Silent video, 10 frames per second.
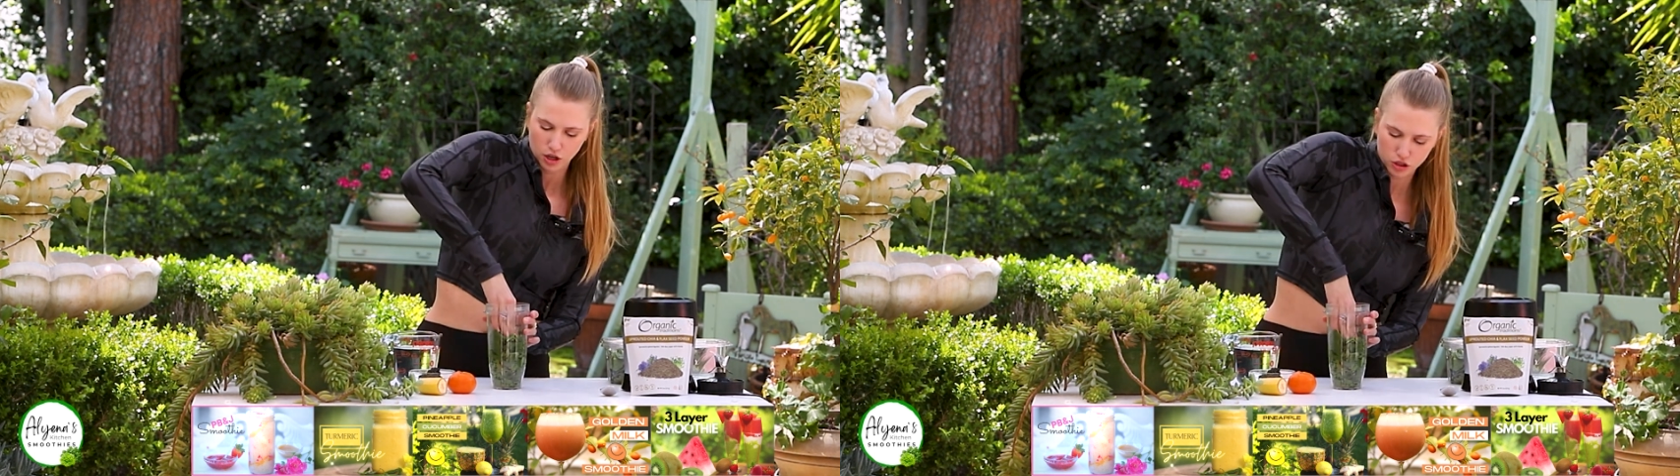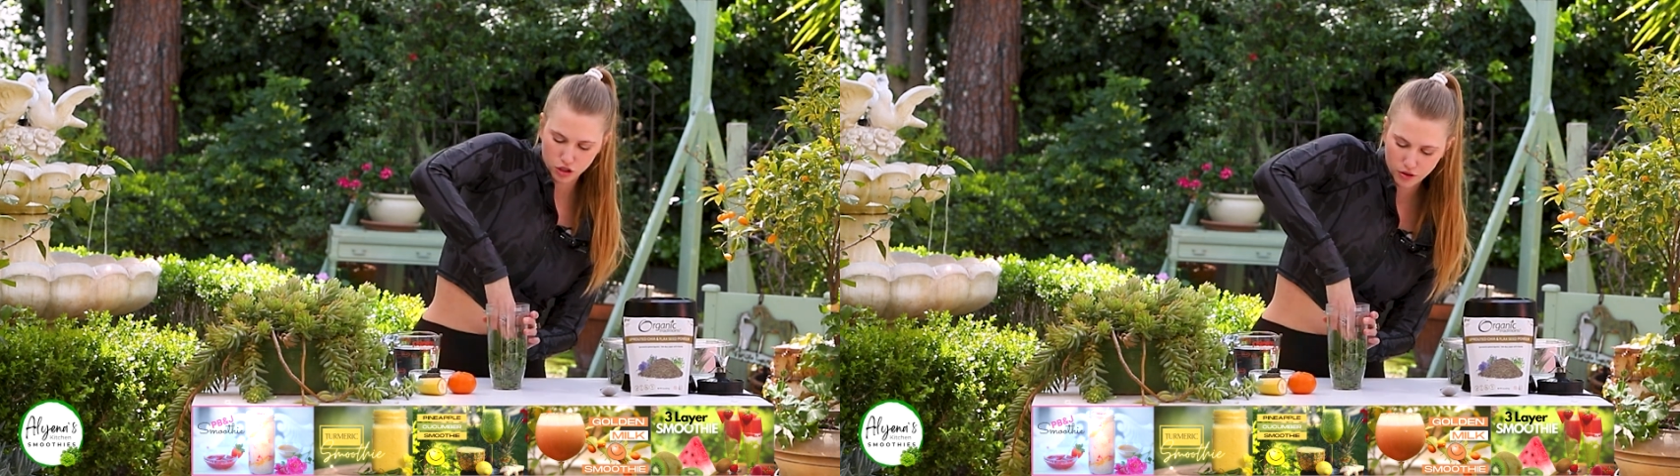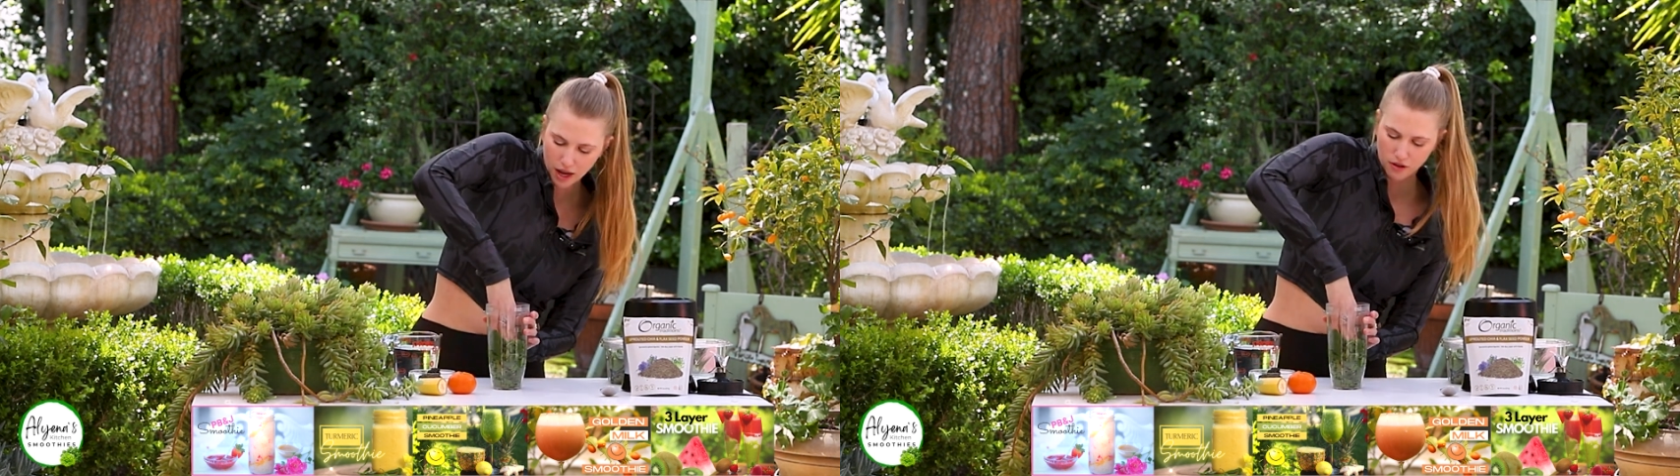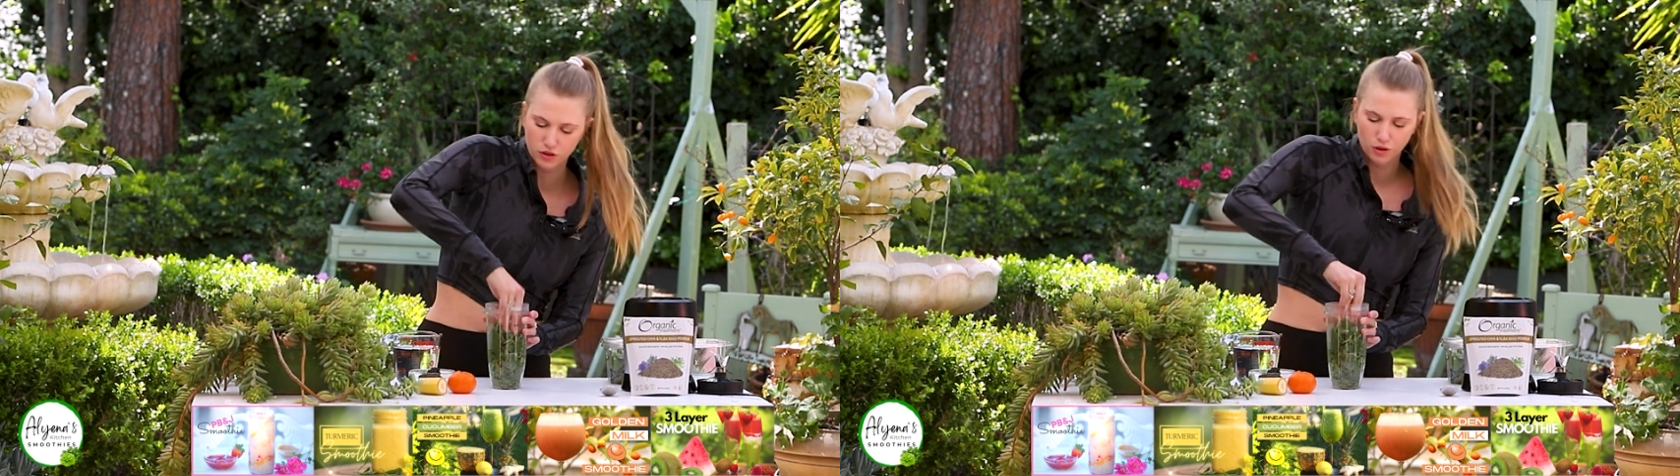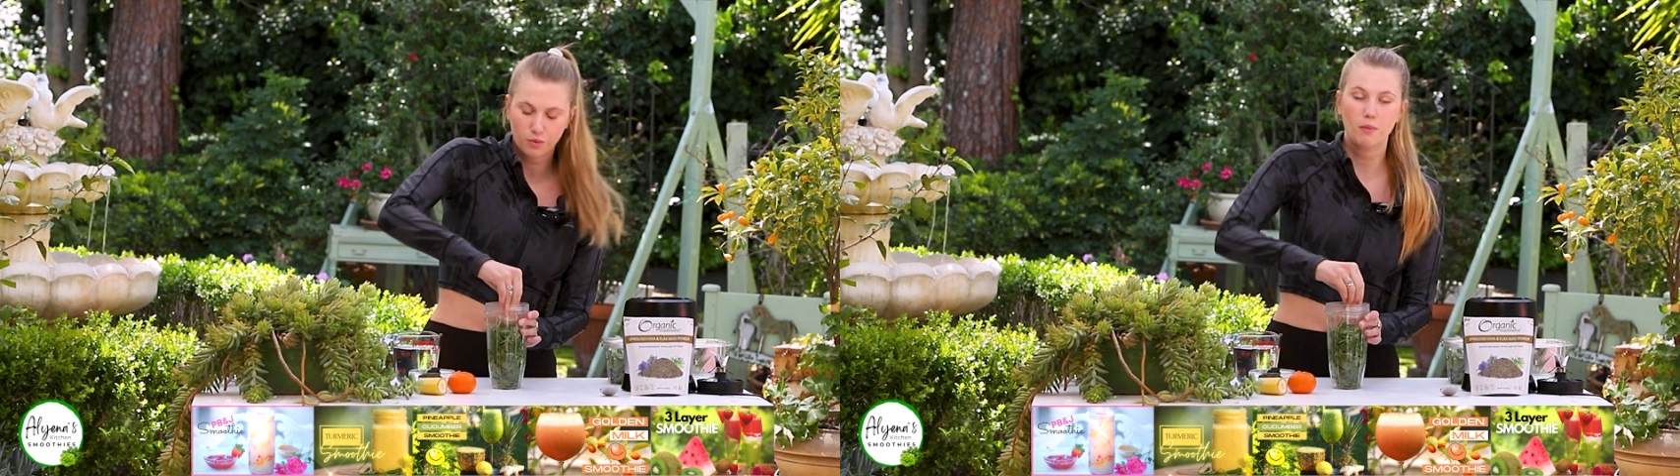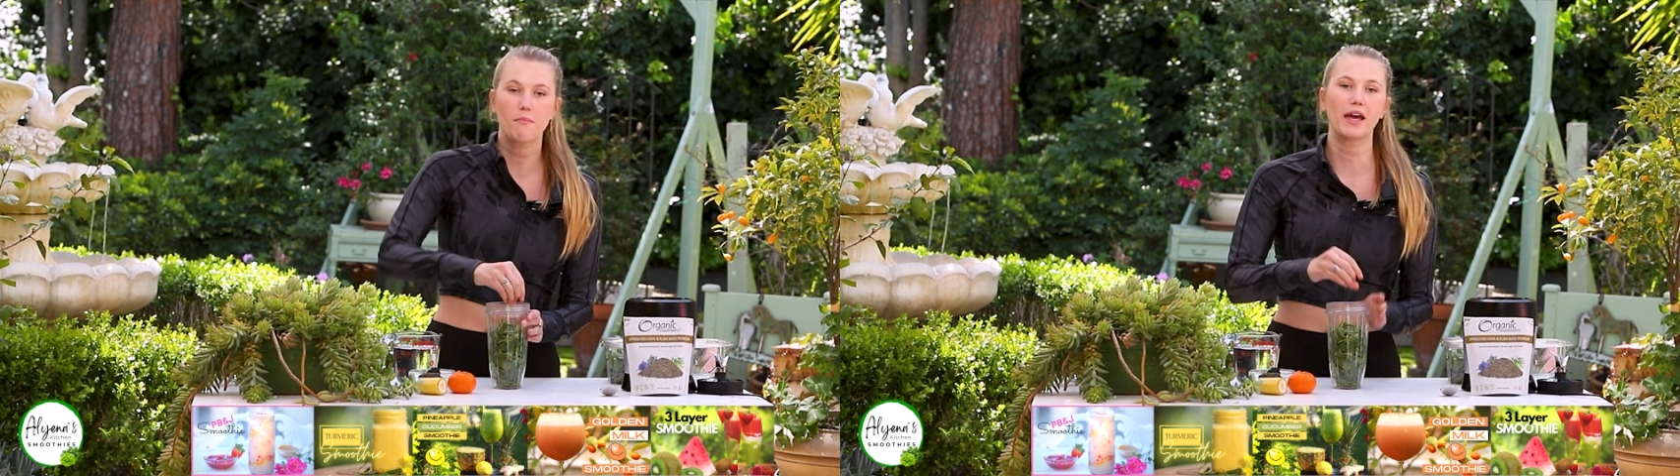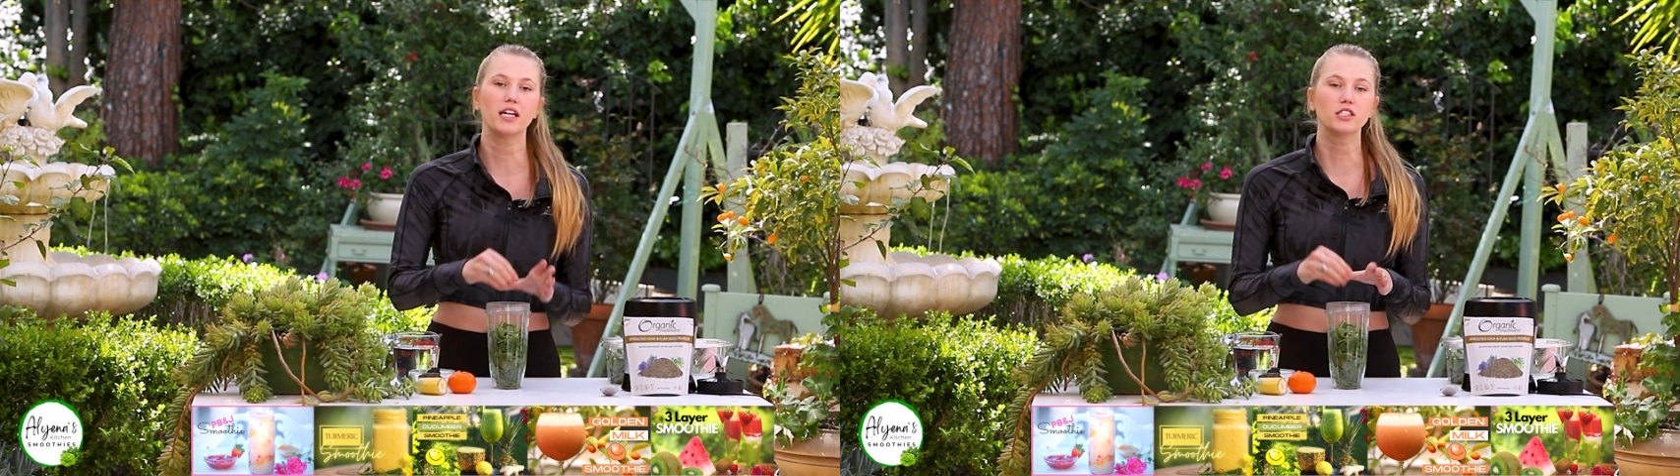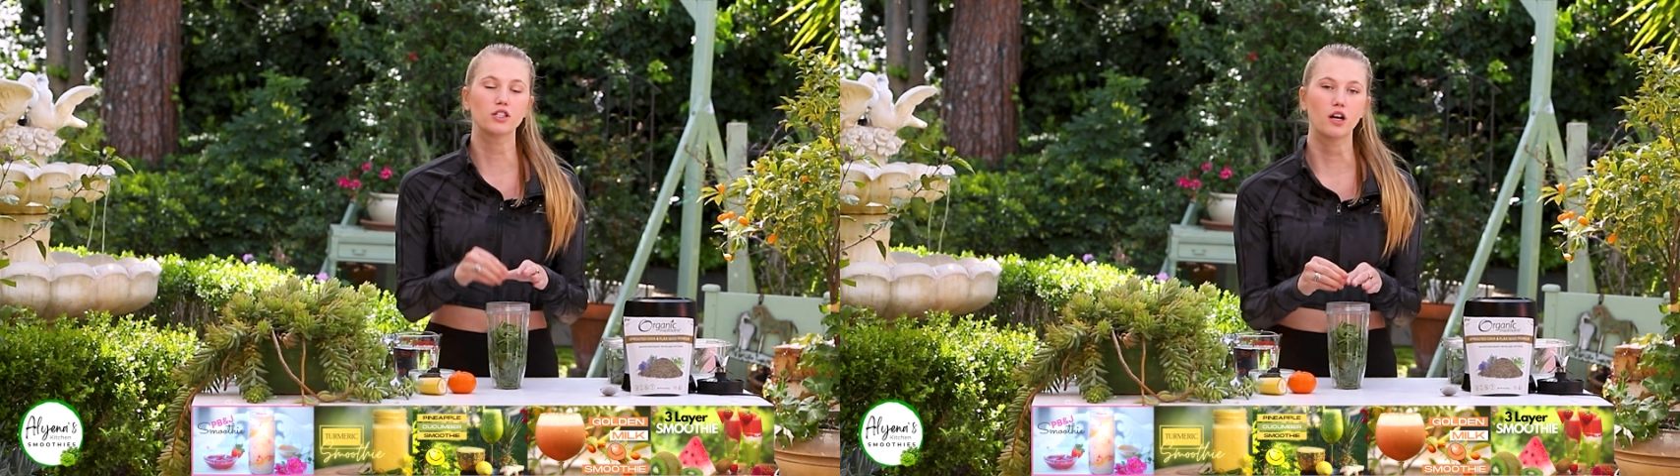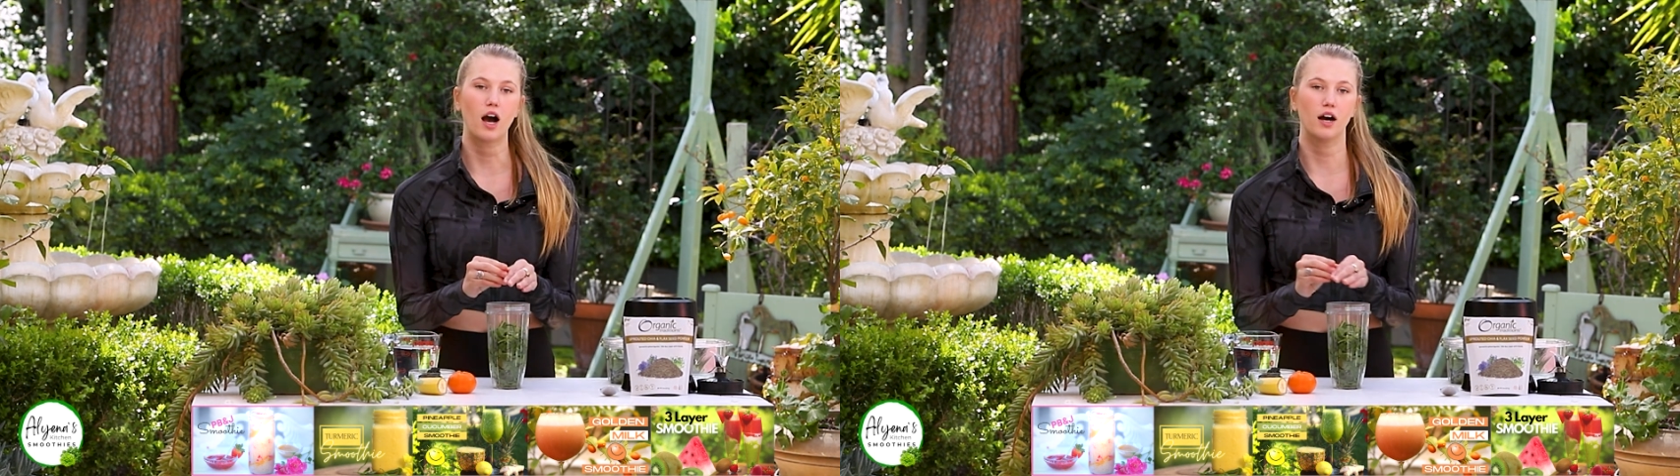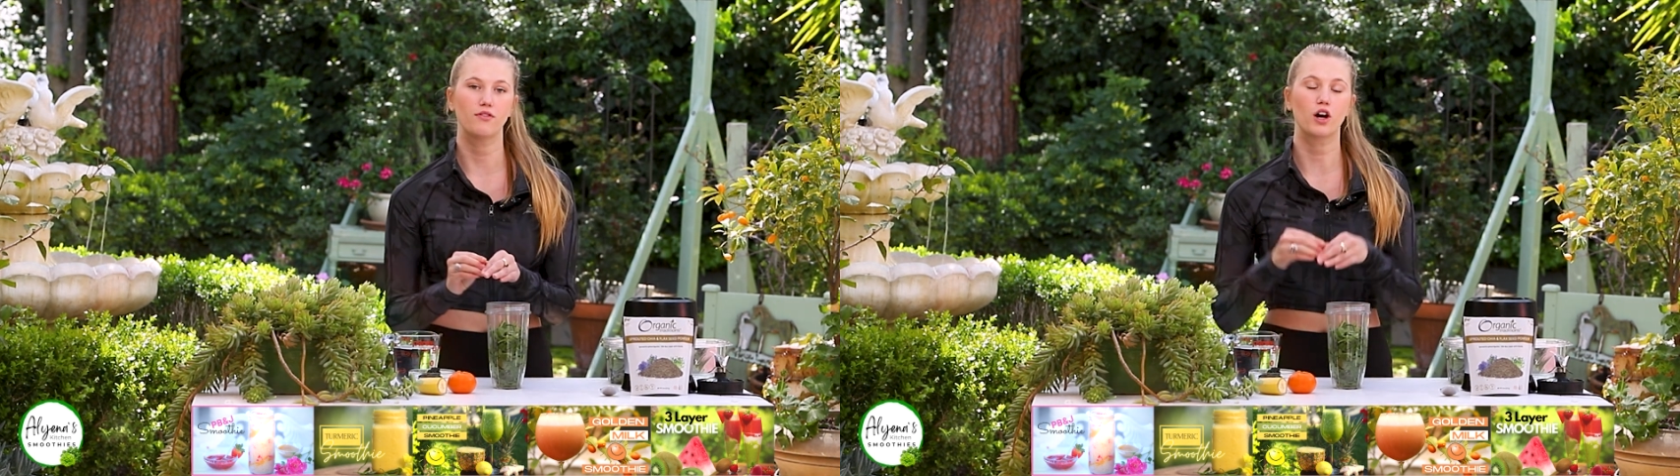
So now the remainder of